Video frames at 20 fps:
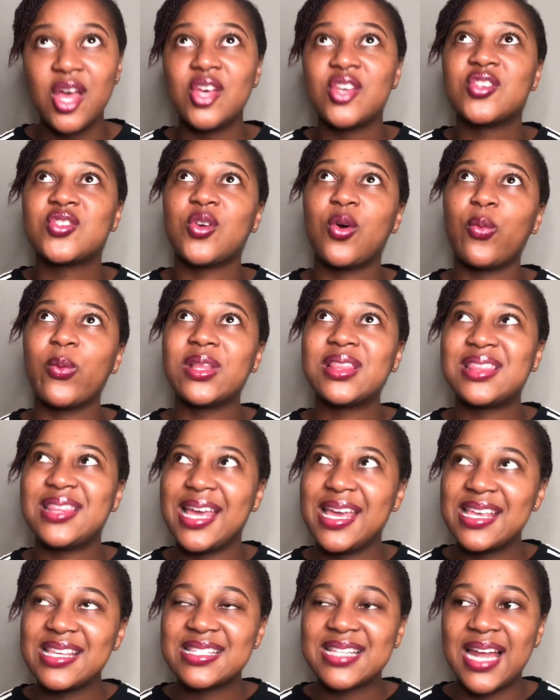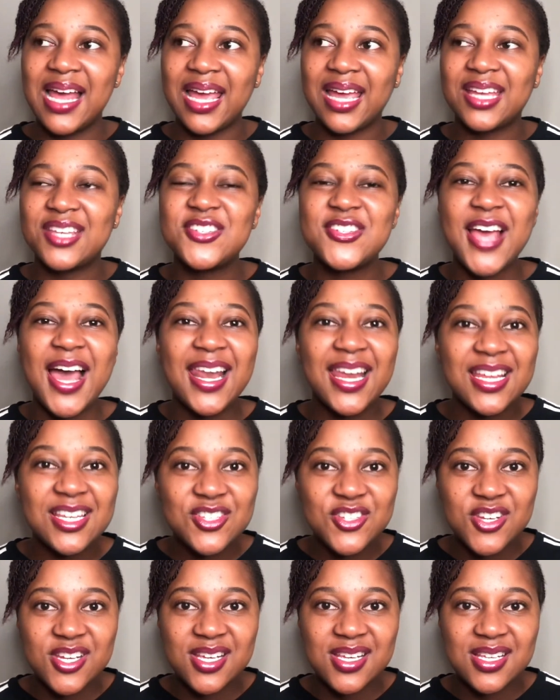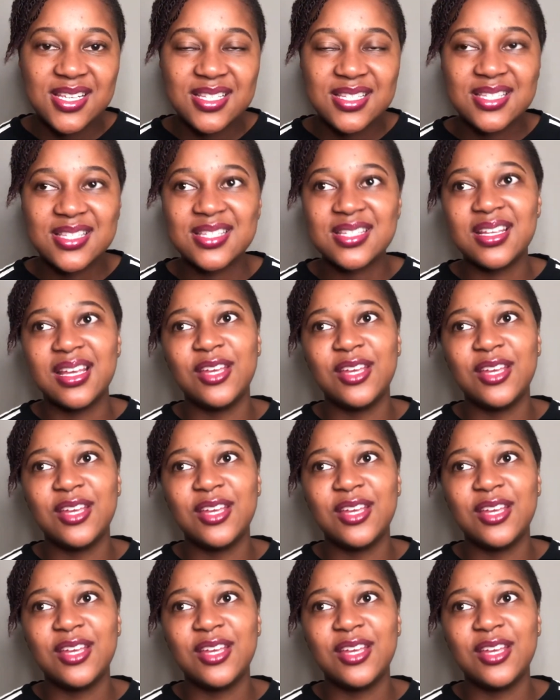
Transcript: So with things like challenges,